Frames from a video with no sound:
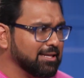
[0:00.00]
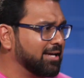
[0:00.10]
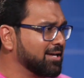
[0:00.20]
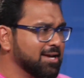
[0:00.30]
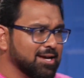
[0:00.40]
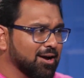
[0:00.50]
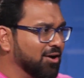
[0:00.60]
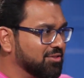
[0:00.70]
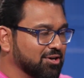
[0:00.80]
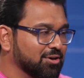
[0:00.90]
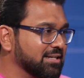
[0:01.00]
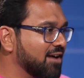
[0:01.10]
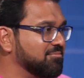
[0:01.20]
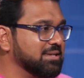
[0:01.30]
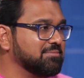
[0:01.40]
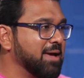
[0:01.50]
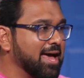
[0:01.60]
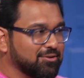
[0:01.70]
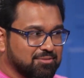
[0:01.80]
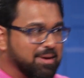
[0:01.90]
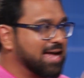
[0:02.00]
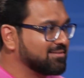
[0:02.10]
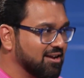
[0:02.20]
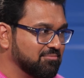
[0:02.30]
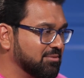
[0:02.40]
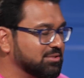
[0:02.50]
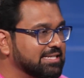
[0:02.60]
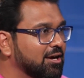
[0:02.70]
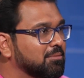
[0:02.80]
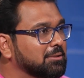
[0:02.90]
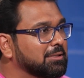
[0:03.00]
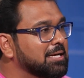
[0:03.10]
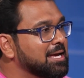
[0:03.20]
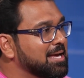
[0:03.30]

Like, oh, the current government is bad or the past government was terrible.